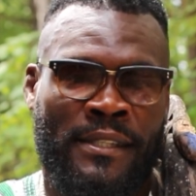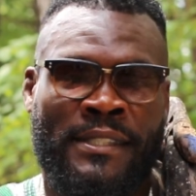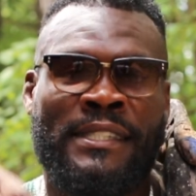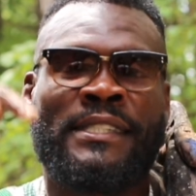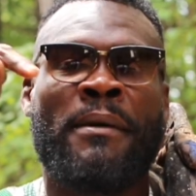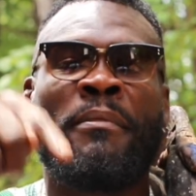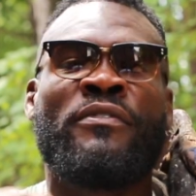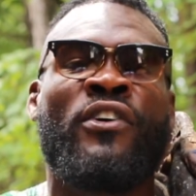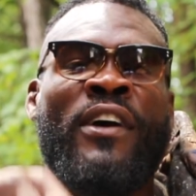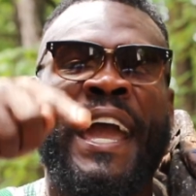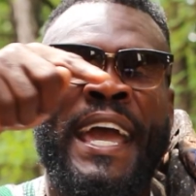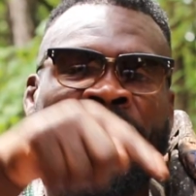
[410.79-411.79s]
And some of
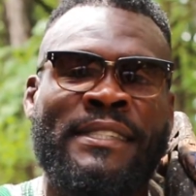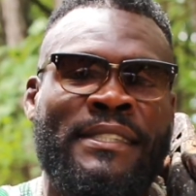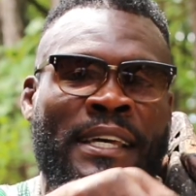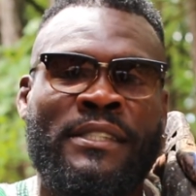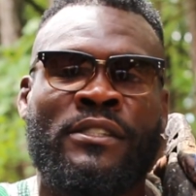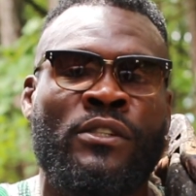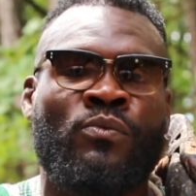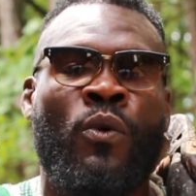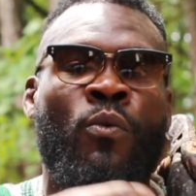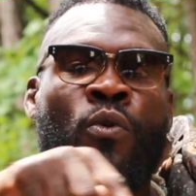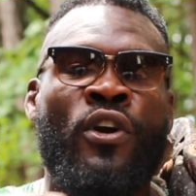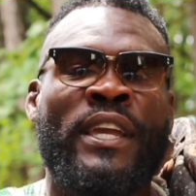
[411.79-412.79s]
your ancestors were
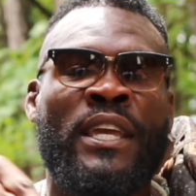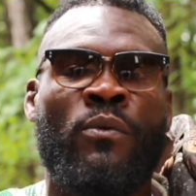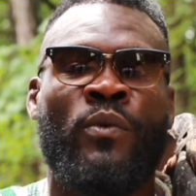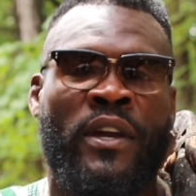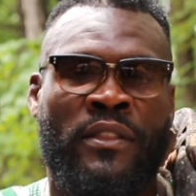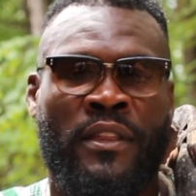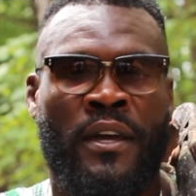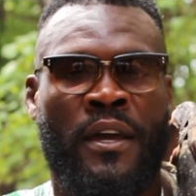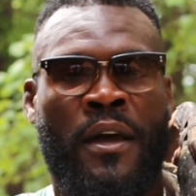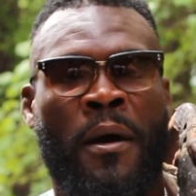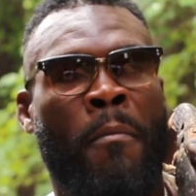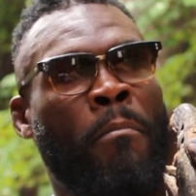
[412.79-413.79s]
working with
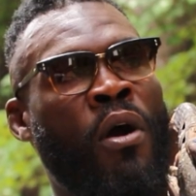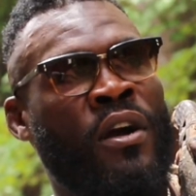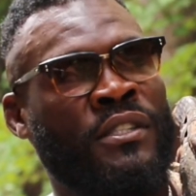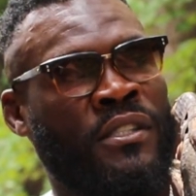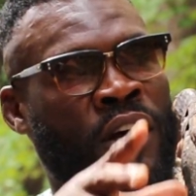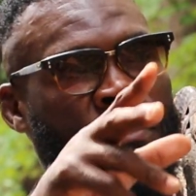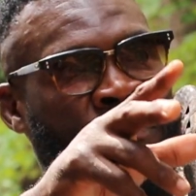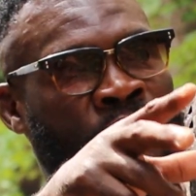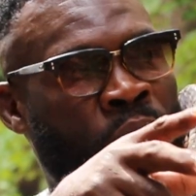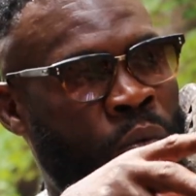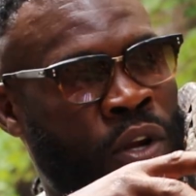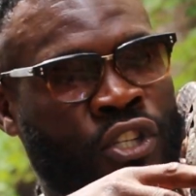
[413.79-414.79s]
parts of
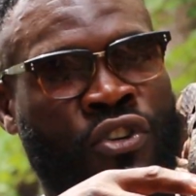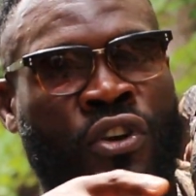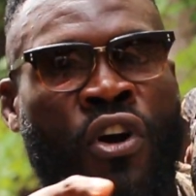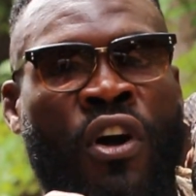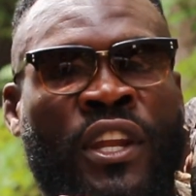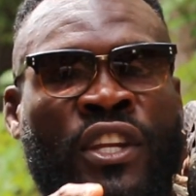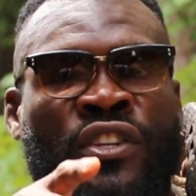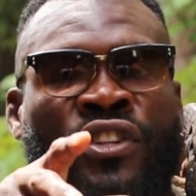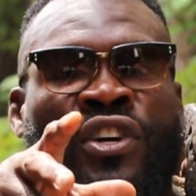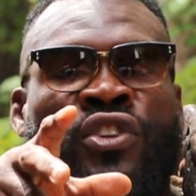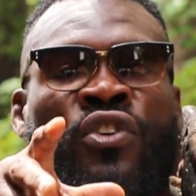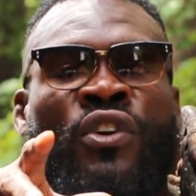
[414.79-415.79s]
what you're calling the
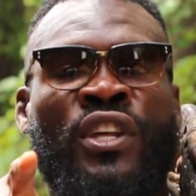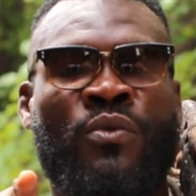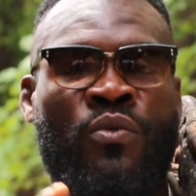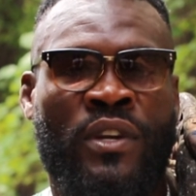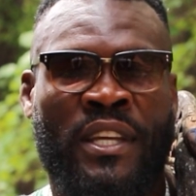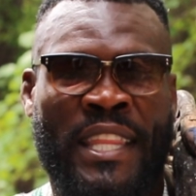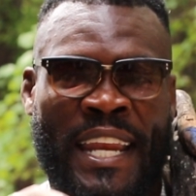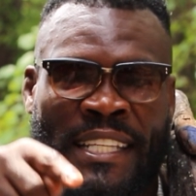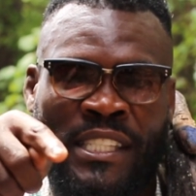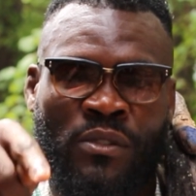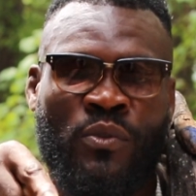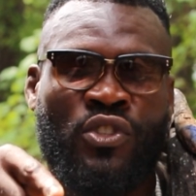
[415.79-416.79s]
Noli Wuni that
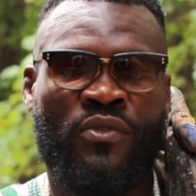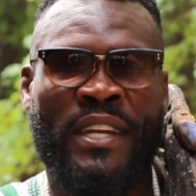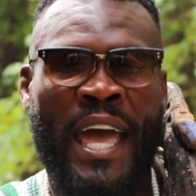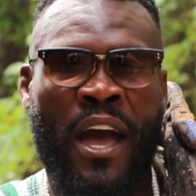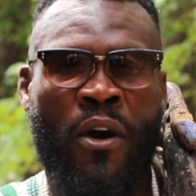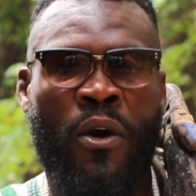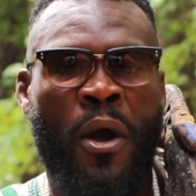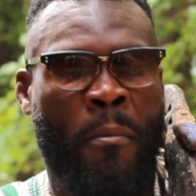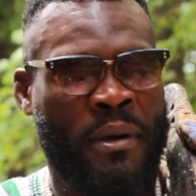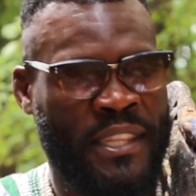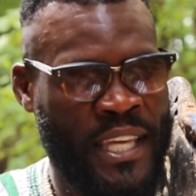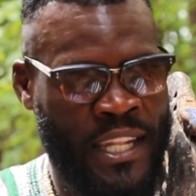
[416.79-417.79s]
exists with you now,
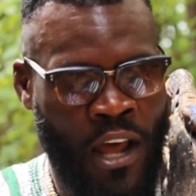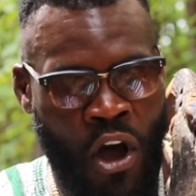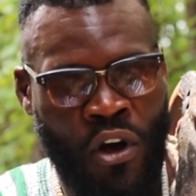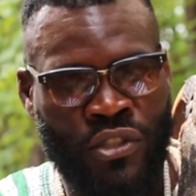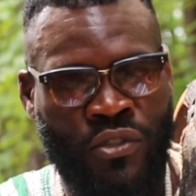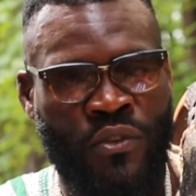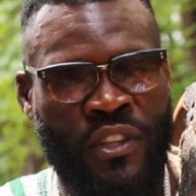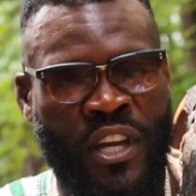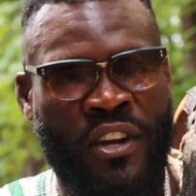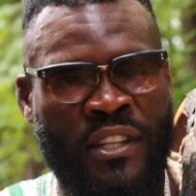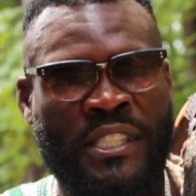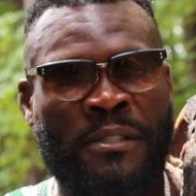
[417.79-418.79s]
but then also
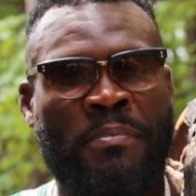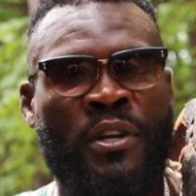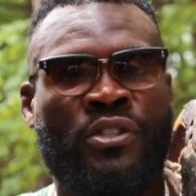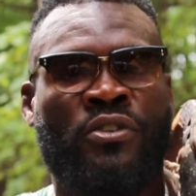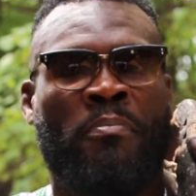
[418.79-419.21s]
their spiritual